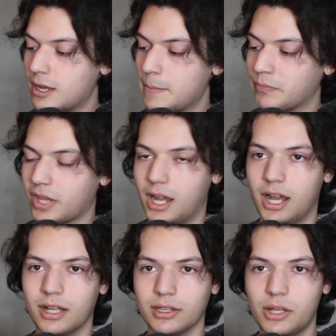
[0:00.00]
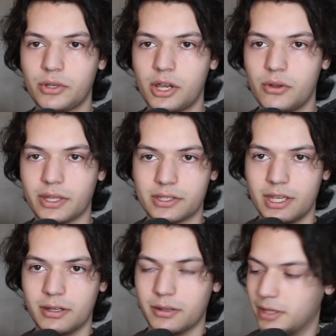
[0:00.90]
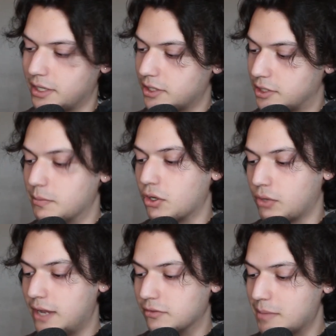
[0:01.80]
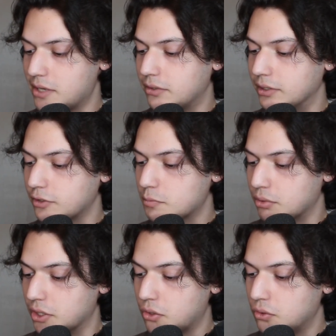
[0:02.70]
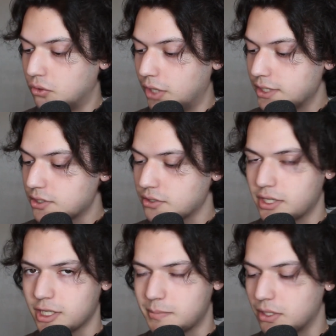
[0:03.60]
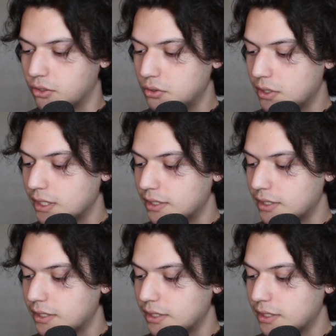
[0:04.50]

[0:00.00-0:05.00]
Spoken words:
logo that's in like some engraved metal. It looks pretty cool. It just looks like it's been glued on there,